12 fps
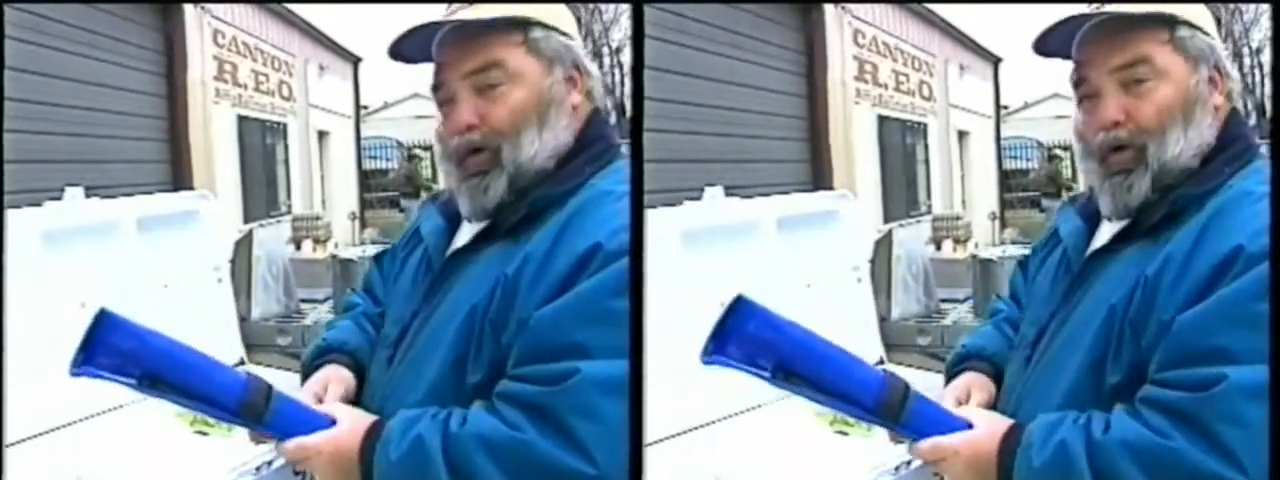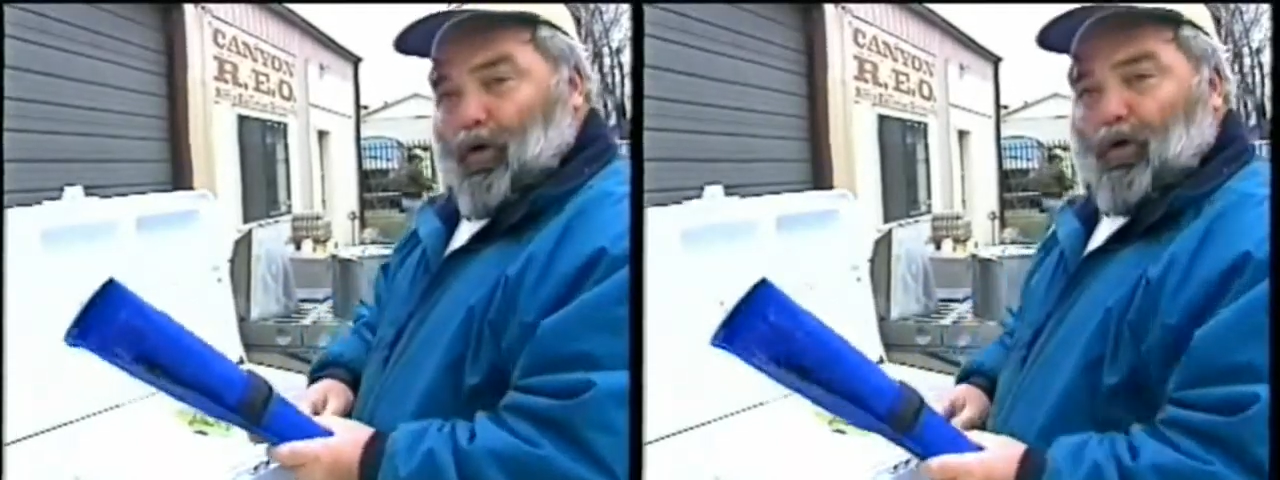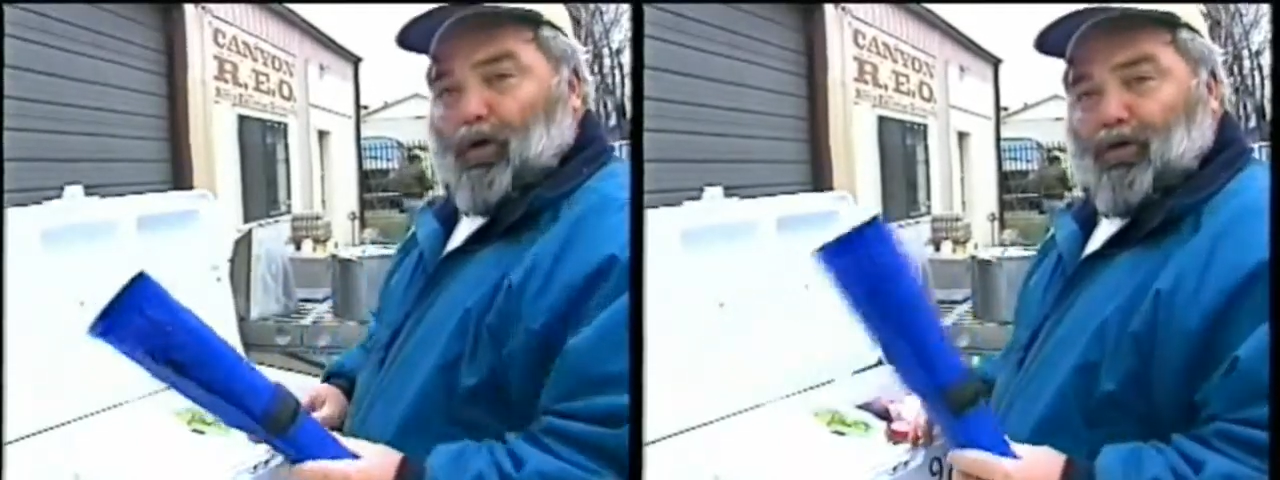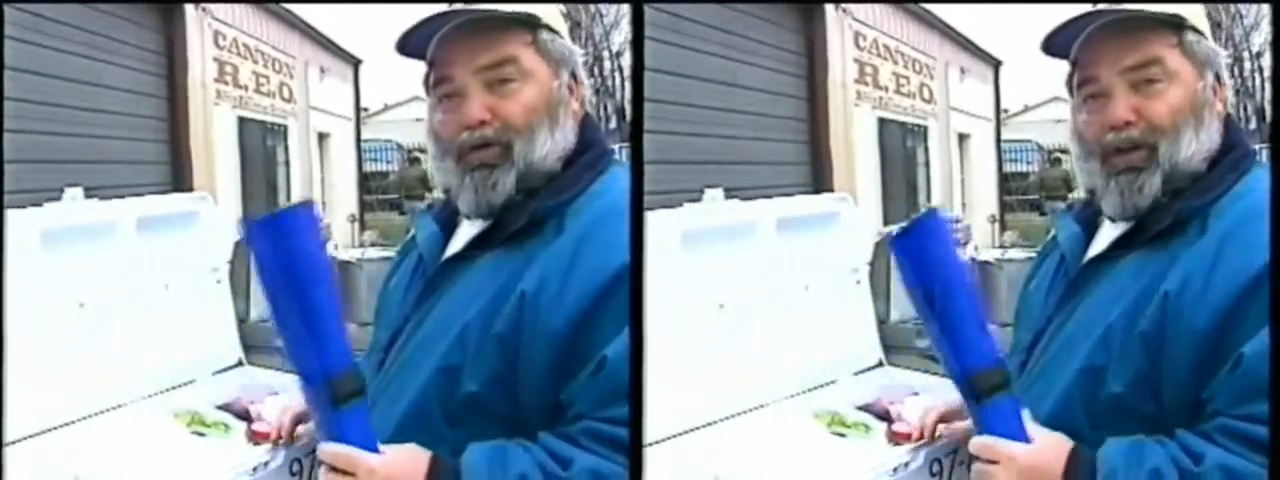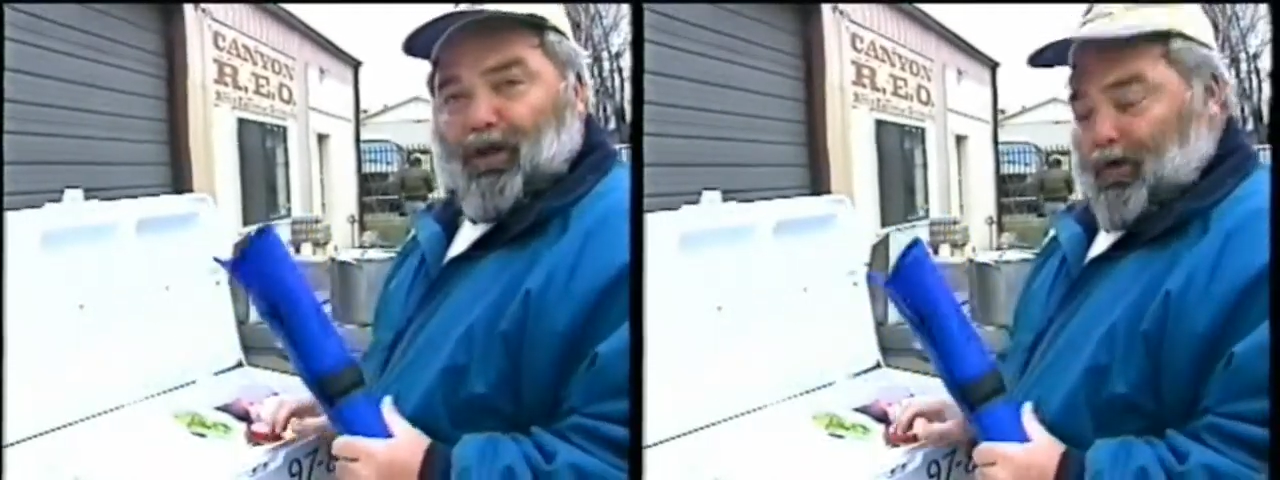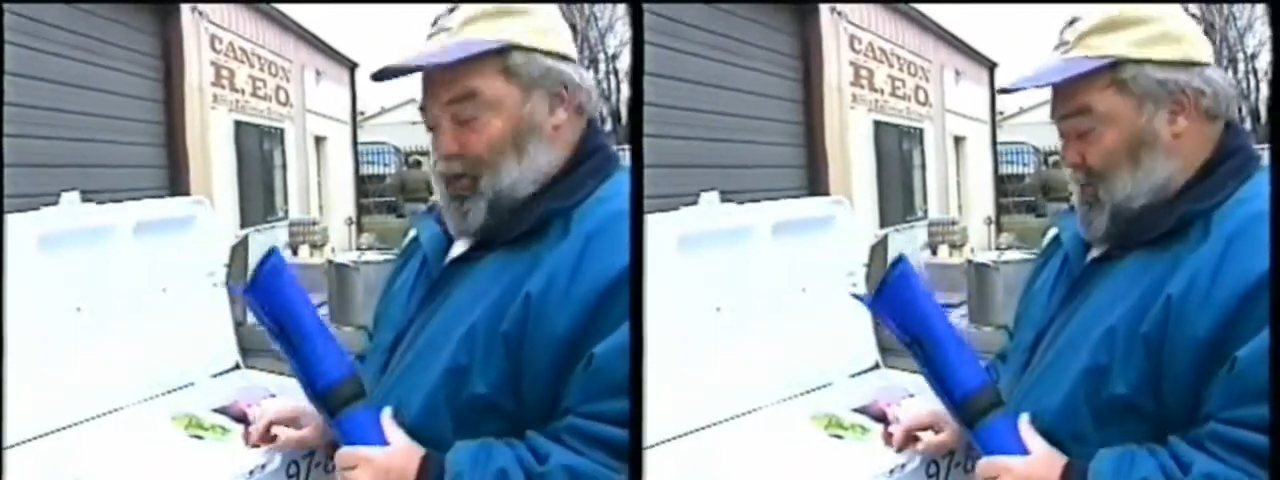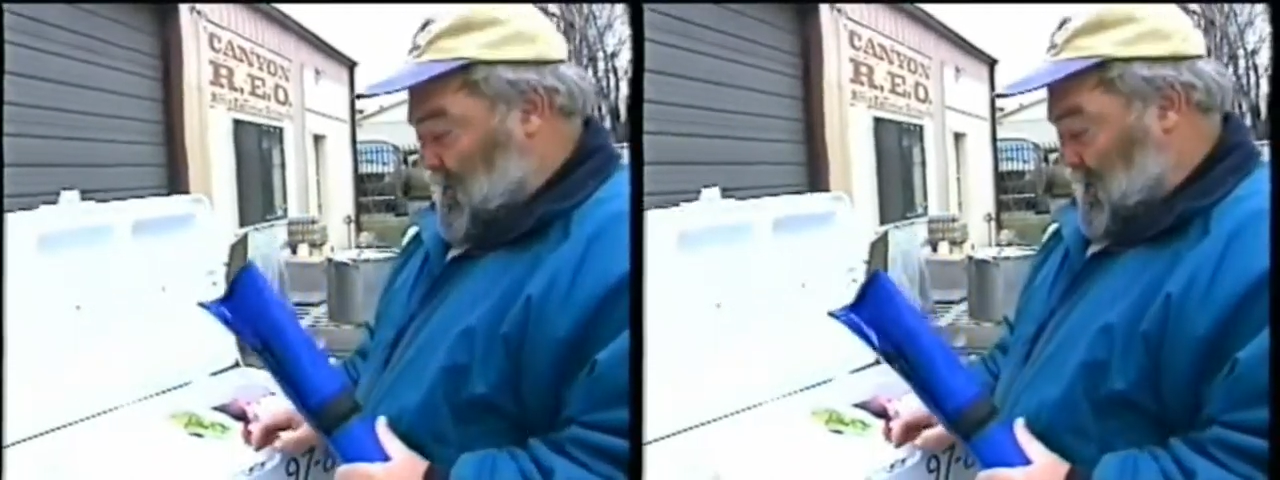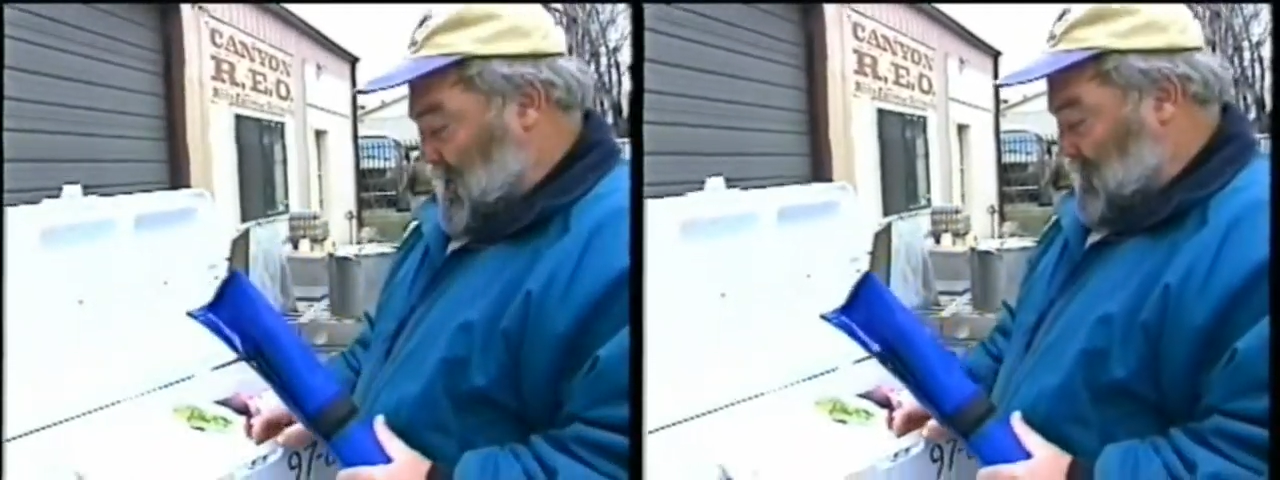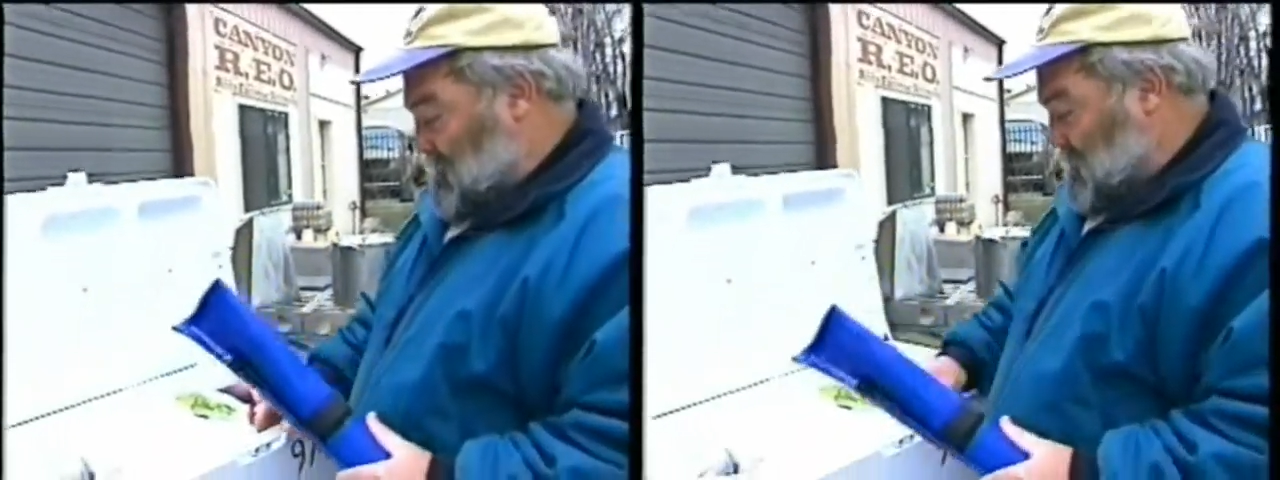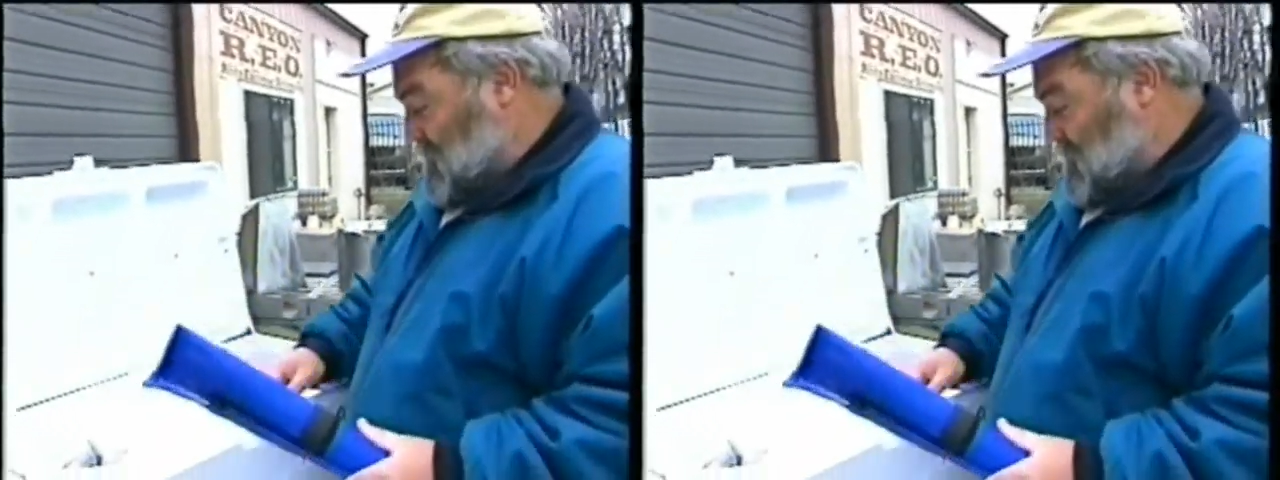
your dinner time,